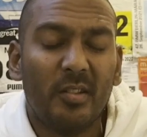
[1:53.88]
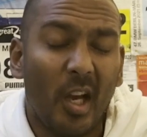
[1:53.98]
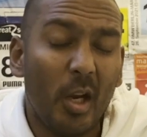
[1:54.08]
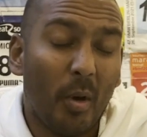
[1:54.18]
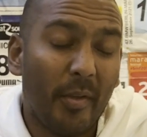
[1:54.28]

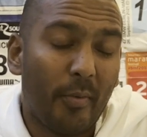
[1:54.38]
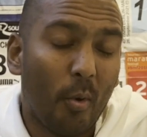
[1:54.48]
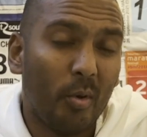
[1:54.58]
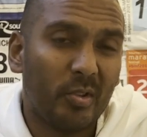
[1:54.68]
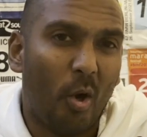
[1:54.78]
So my
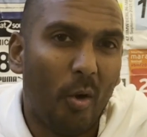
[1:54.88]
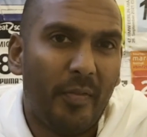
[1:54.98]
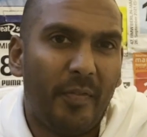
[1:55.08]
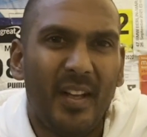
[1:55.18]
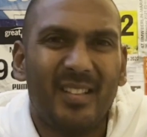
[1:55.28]
thoughts on
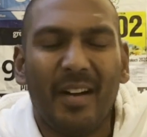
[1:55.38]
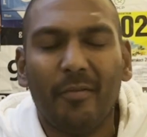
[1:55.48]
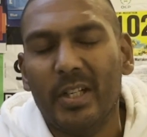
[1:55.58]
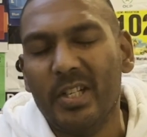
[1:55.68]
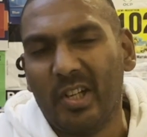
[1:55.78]
fit
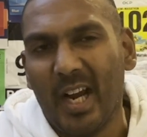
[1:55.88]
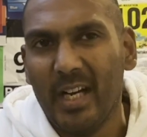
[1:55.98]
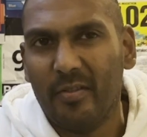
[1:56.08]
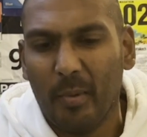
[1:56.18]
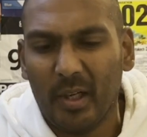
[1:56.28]
haven't really
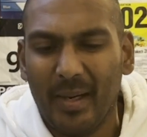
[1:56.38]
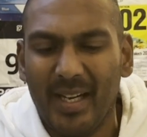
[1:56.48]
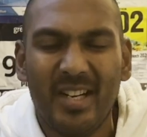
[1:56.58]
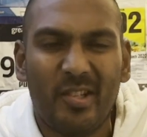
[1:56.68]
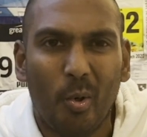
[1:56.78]
changed from my kind of
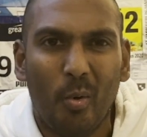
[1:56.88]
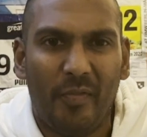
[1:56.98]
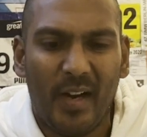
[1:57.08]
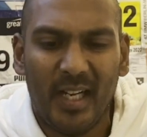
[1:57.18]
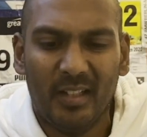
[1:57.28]
initial
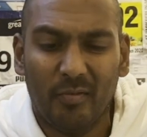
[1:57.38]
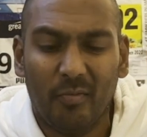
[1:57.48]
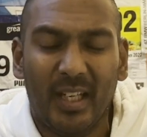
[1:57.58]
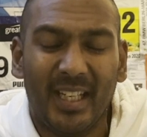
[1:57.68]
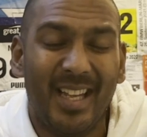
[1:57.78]
feelings of
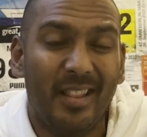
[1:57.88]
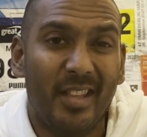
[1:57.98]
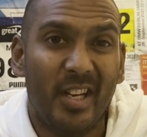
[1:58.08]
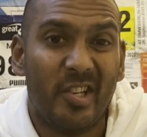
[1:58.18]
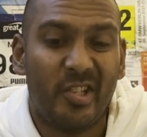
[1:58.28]
running in
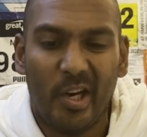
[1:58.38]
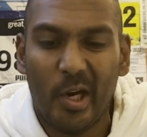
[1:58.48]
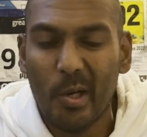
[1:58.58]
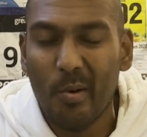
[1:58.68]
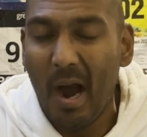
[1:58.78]
this shoe.